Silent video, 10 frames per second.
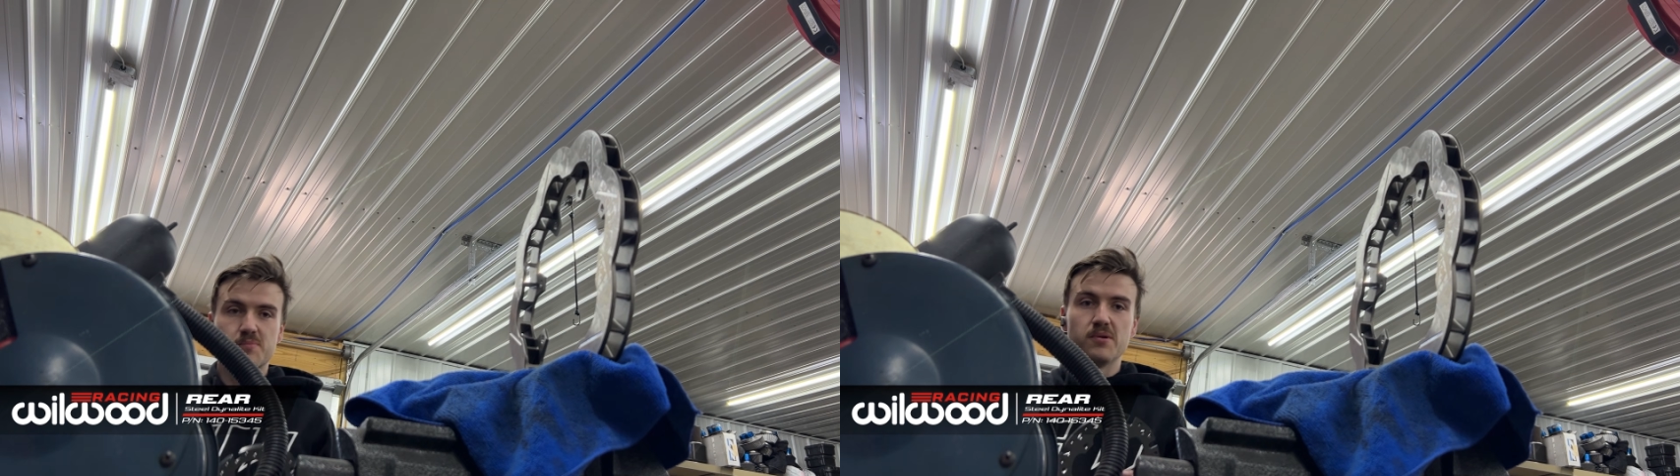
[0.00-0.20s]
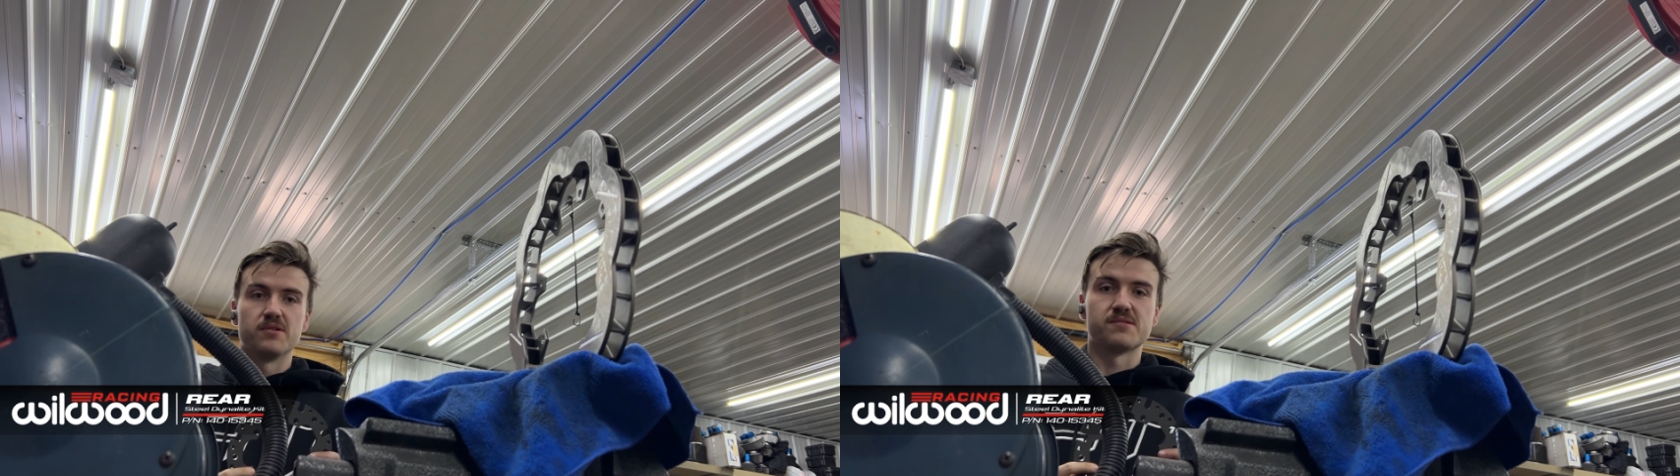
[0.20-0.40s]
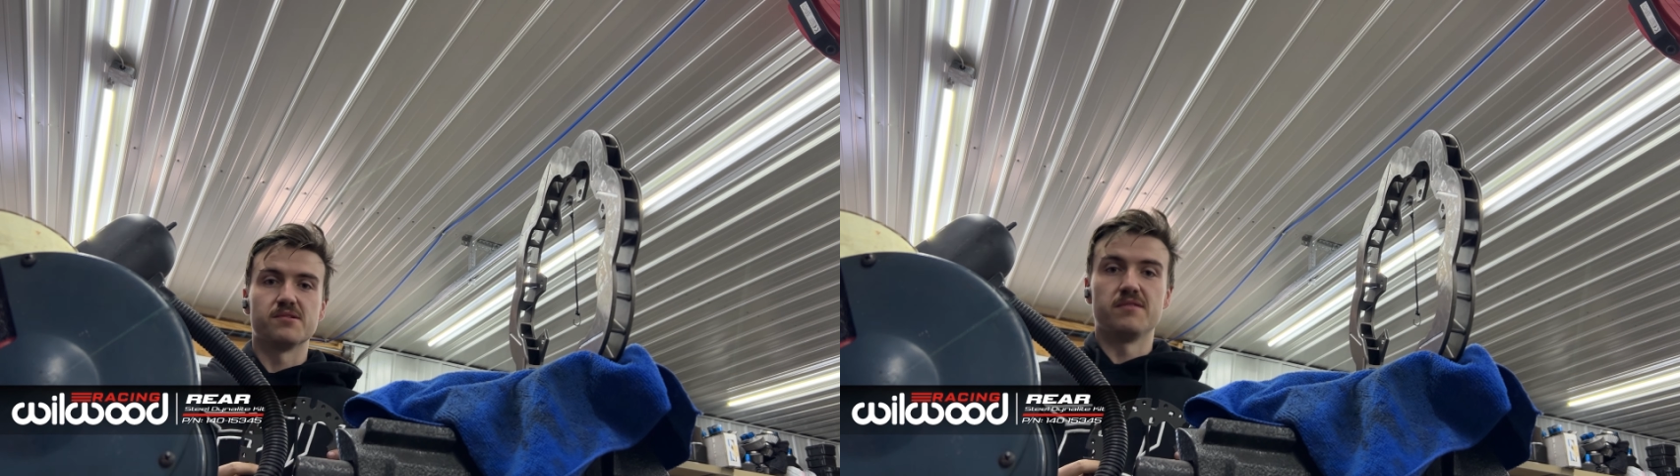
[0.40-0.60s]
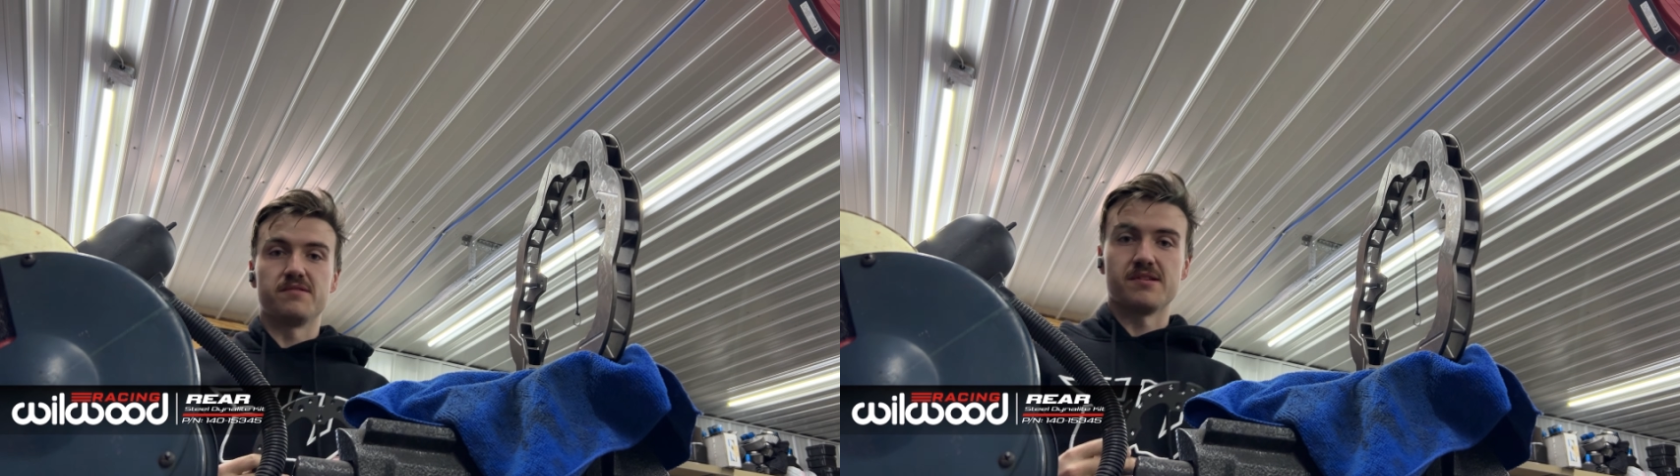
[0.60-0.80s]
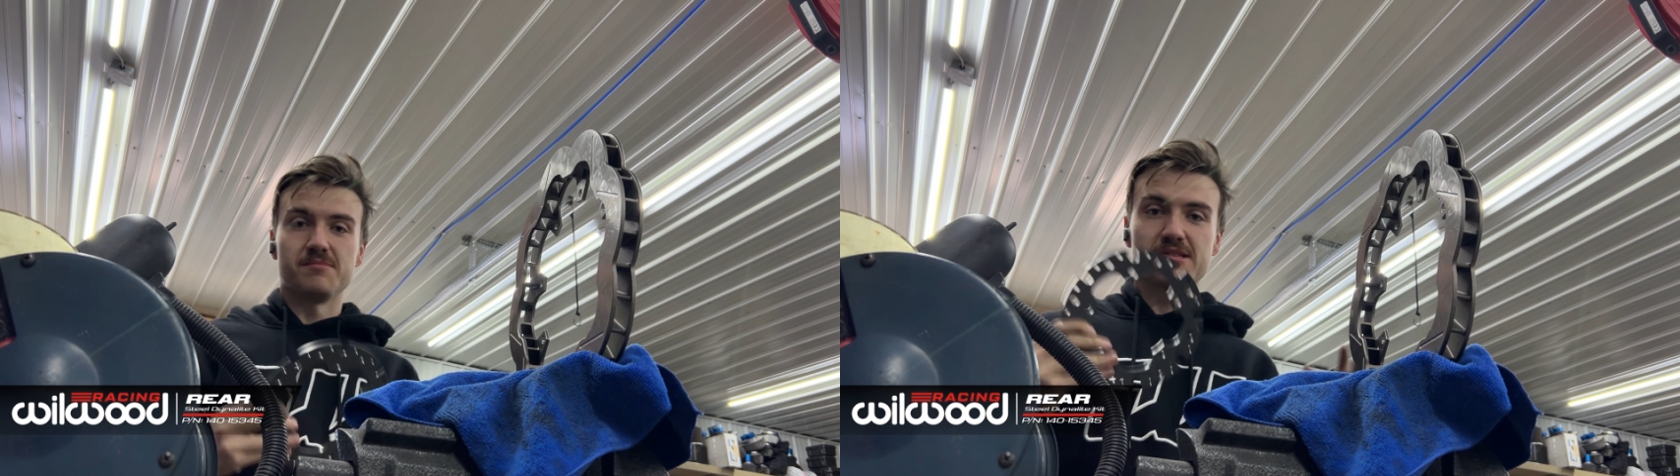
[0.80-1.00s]
Point of
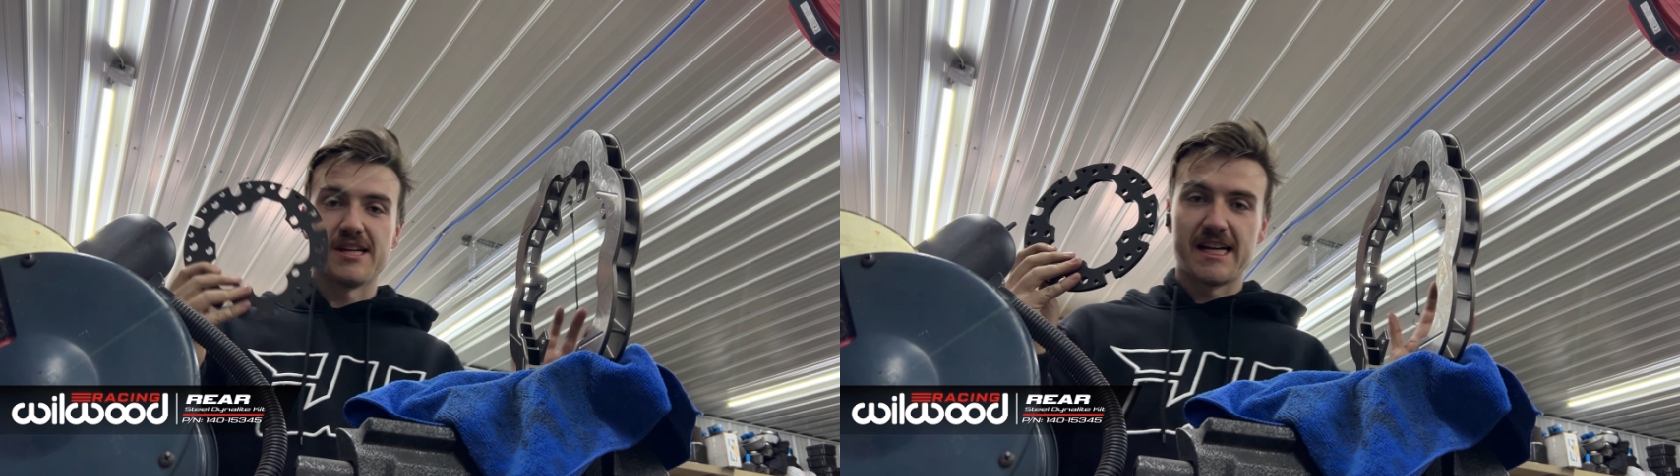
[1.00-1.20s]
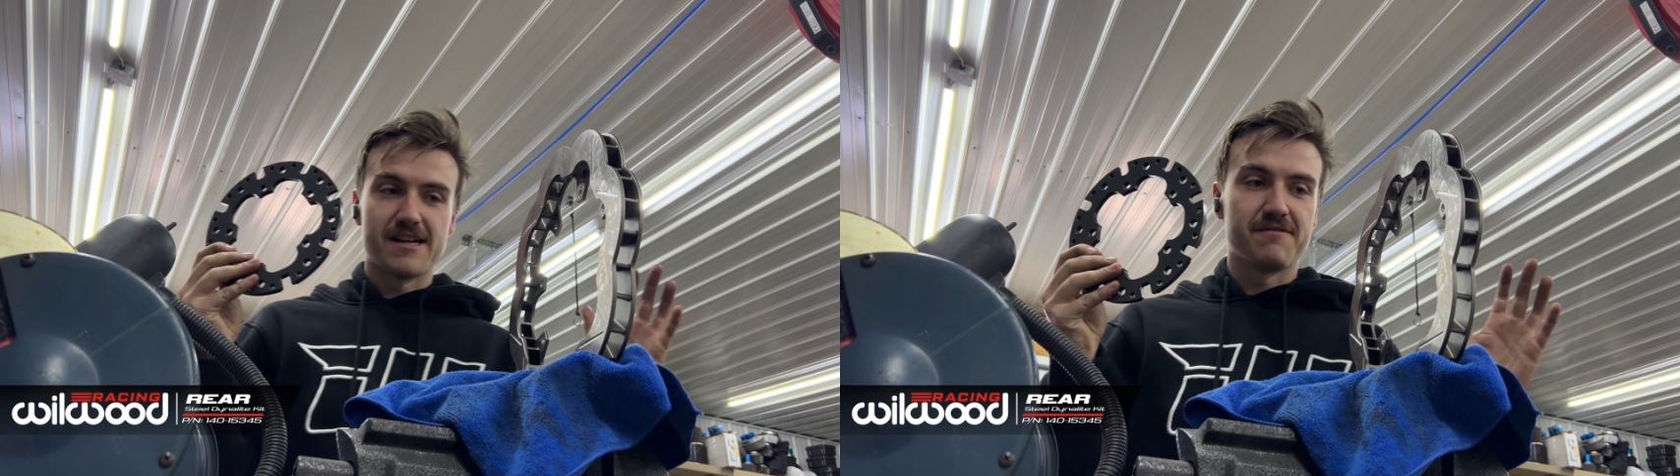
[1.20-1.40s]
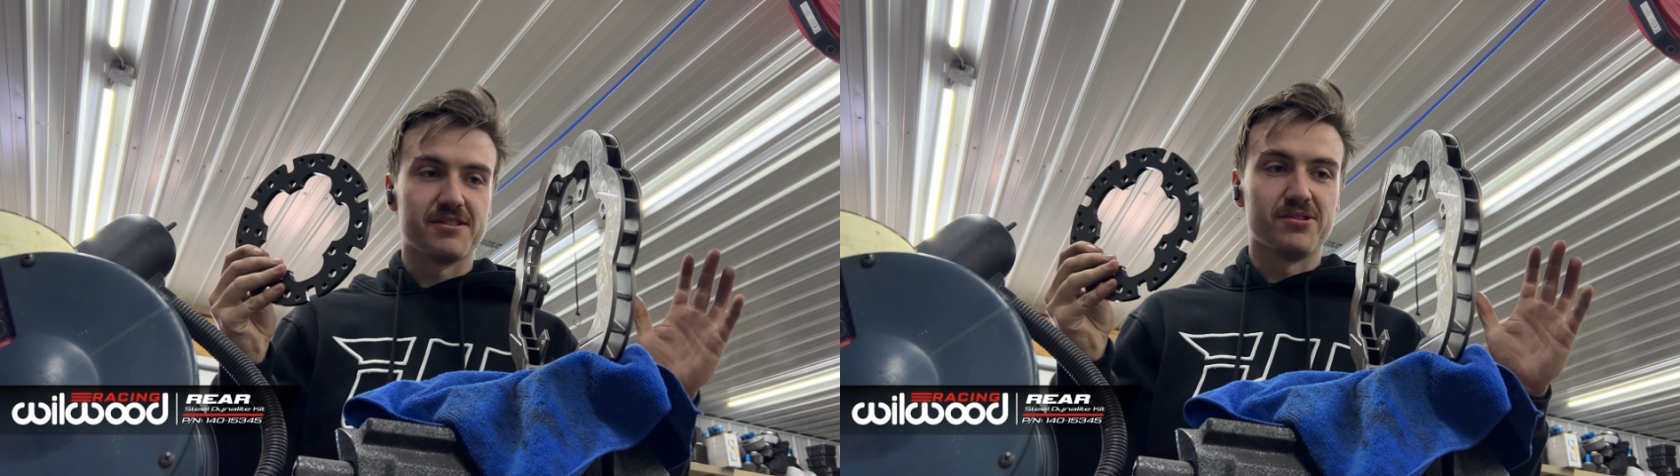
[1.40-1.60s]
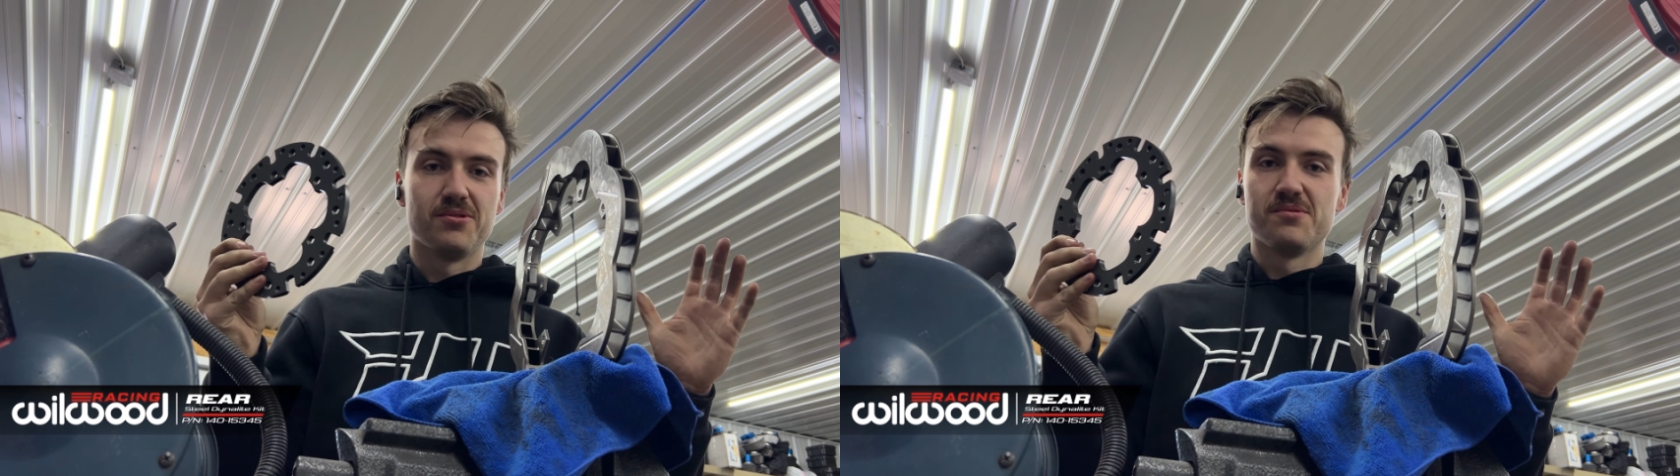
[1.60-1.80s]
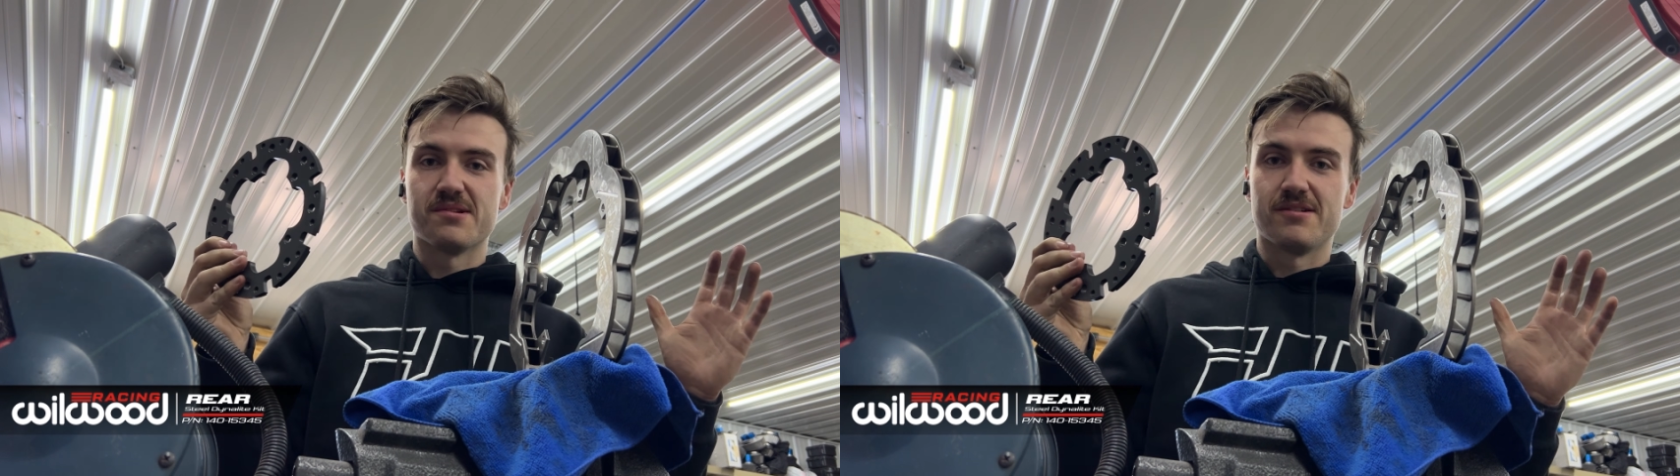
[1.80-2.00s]
service. I'm just going to get everything
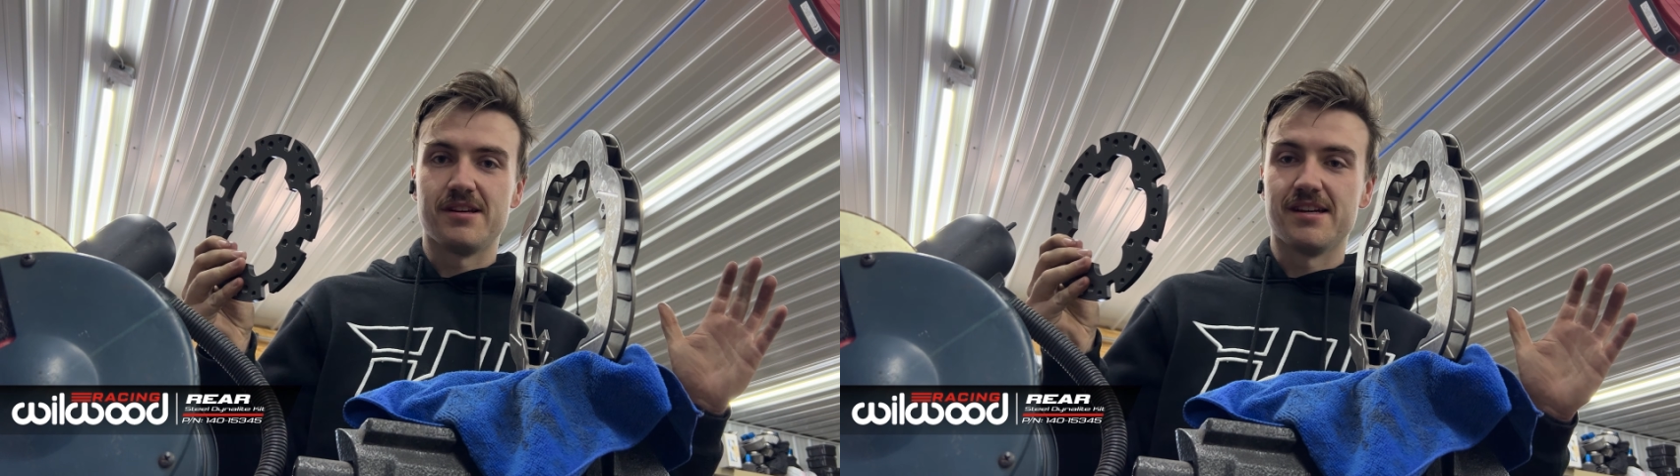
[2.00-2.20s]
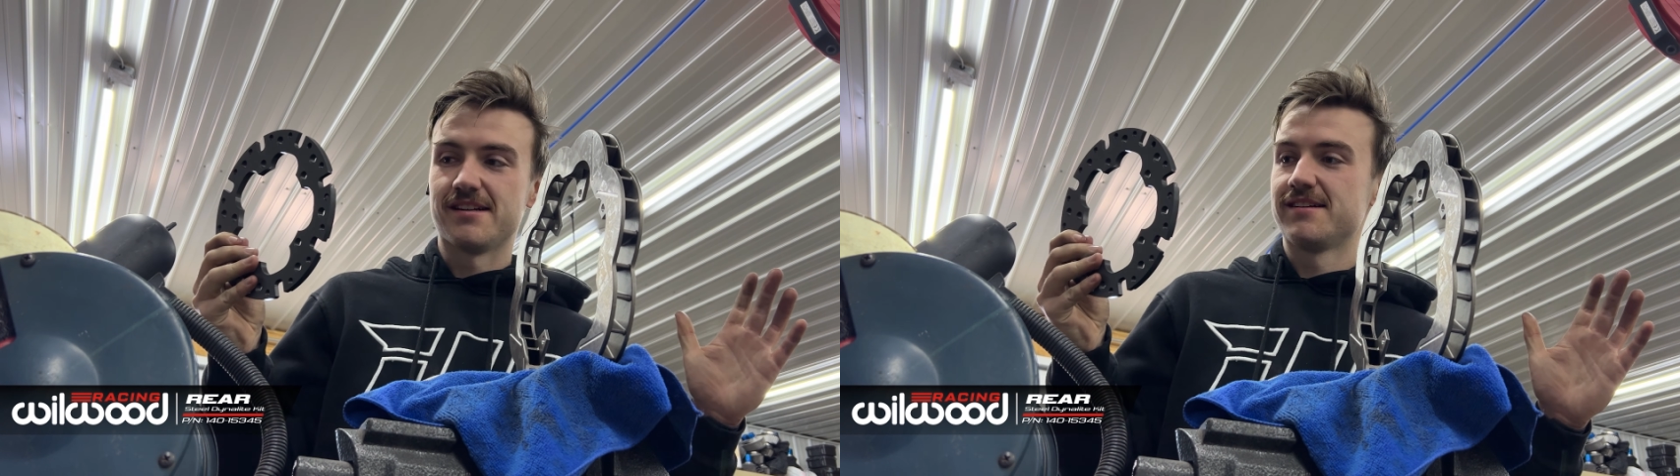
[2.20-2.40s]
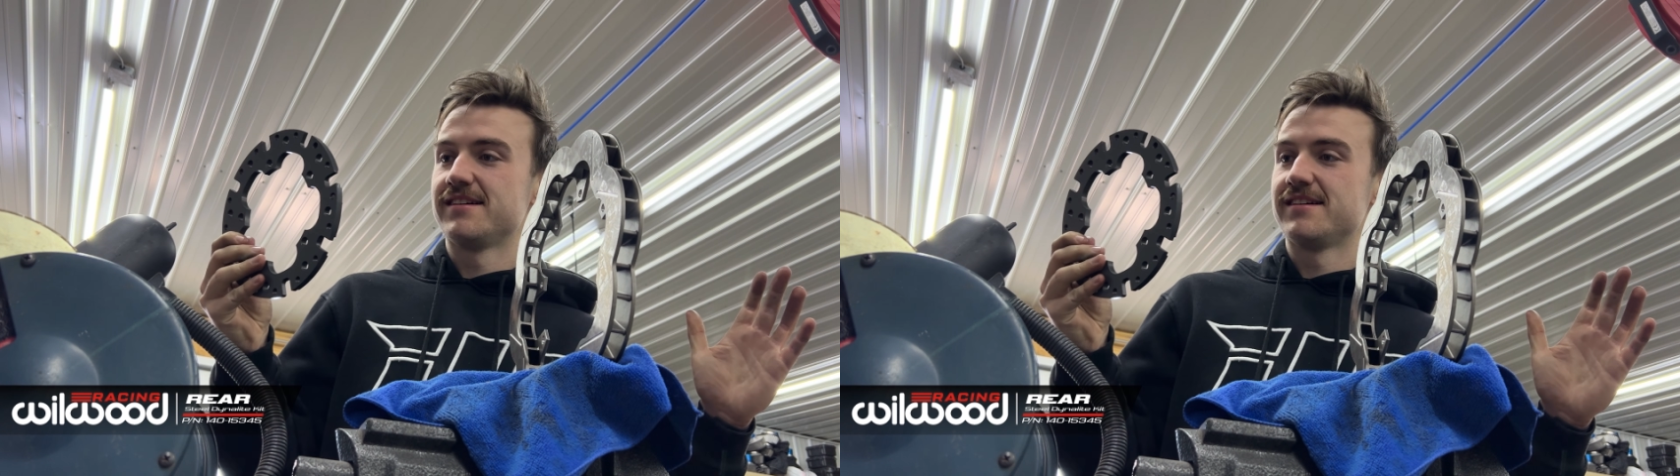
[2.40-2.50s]
loose on here.